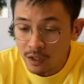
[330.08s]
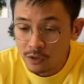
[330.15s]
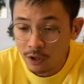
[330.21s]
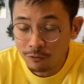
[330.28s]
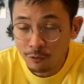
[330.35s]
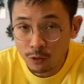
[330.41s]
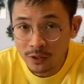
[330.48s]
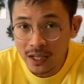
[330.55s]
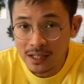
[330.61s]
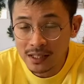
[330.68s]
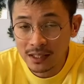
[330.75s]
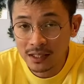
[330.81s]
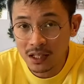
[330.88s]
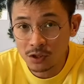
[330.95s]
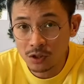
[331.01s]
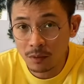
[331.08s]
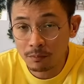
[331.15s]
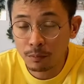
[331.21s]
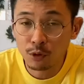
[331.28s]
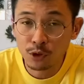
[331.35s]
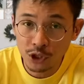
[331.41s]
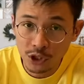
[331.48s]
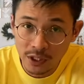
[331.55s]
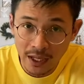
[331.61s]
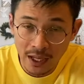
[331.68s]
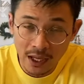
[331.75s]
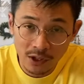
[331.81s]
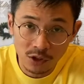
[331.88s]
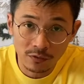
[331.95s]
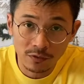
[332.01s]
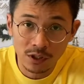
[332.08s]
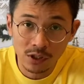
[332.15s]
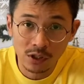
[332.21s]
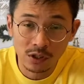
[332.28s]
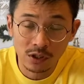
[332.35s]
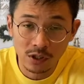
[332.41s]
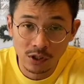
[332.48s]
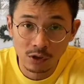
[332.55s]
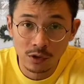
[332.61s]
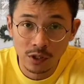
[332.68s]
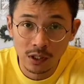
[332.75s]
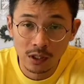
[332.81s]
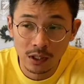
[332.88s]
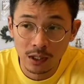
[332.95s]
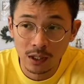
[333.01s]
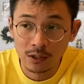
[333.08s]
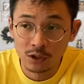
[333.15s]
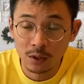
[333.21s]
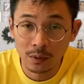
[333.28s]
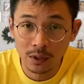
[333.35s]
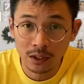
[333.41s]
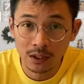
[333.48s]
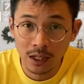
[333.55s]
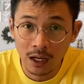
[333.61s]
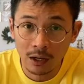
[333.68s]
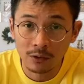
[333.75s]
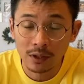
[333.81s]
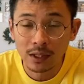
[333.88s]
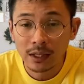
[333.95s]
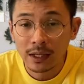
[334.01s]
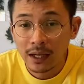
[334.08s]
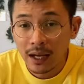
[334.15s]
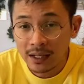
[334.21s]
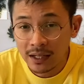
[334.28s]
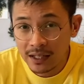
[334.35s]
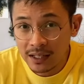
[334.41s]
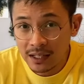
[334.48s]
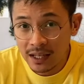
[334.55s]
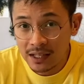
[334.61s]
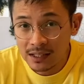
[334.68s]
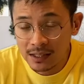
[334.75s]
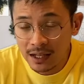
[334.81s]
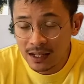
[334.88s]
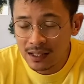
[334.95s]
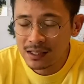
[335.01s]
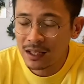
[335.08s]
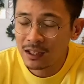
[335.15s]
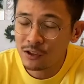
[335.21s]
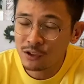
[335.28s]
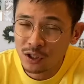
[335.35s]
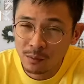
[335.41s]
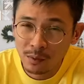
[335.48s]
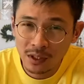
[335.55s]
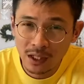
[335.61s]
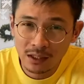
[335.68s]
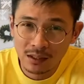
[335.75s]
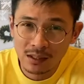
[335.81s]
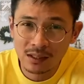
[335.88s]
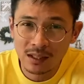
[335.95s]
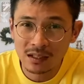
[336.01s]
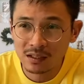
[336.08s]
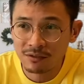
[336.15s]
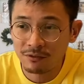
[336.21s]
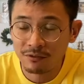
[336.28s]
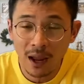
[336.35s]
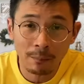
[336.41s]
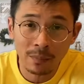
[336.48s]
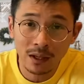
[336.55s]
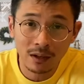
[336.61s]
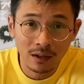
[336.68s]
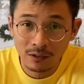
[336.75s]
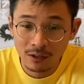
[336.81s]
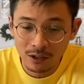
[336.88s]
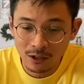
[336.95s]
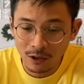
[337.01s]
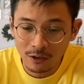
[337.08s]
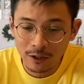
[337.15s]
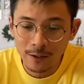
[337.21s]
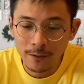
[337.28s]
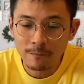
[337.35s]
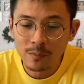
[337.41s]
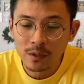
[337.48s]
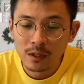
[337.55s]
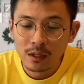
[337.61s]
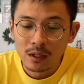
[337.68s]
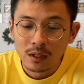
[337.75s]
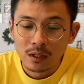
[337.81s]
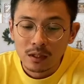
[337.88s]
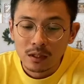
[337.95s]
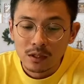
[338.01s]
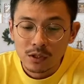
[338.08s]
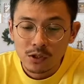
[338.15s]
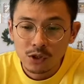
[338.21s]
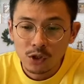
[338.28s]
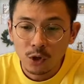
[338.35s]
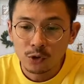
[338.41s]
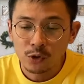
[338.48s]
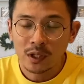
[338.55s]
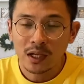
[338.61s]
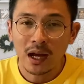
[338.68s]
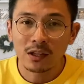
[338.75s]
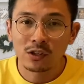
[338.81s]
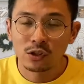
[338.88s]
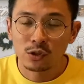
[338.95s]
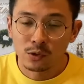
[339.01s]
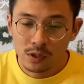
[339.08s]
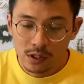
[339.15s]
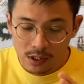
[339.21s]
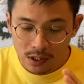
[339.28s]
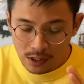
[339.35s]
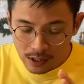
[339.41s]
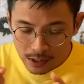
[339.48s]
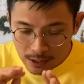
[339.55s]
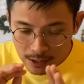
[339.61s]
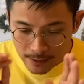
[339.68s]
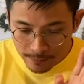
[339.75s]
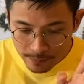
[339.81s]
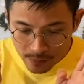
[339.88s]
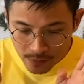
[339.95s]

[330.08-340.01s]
phone casing does not push the edge of the screen protector out, and then it collects dust and your screen protector starts flapping around in the corner. So you can't use the